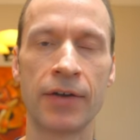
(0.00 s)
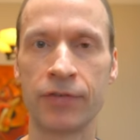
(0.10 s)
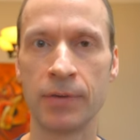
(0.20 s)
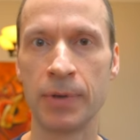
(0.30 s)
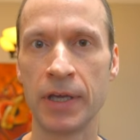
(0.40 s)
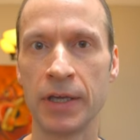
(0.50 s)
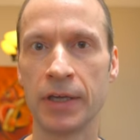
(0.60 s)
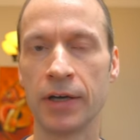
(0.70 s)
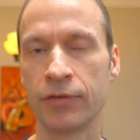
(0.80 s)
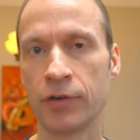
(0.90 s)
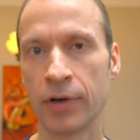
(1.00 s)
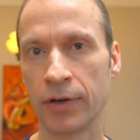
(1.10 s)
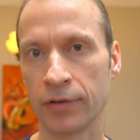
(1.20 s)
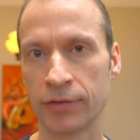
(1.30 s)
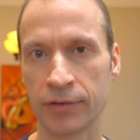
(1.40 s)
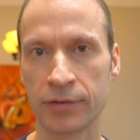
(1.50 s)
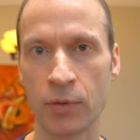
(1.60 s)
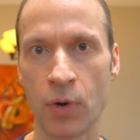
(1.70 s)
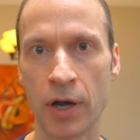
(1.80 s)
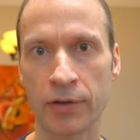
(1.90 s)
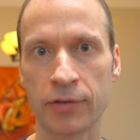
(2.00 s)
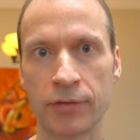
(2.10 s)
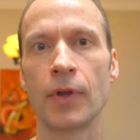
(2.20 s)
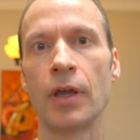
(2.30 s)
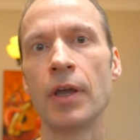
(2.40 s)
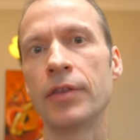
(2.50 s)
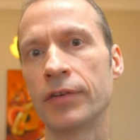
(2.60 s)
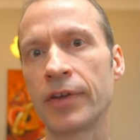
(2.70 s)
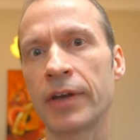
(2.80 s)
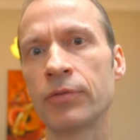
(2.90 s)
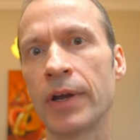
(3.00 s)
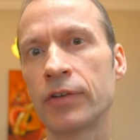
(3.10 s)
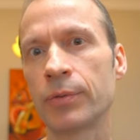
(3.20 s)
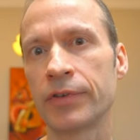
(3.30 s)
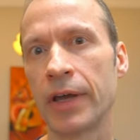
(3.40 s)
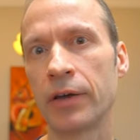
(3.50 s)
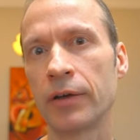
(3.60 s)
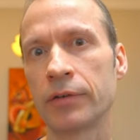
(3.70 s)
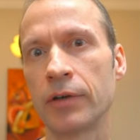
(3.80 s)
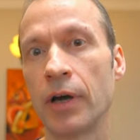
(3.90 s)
FTP of 260 watts. The second race was held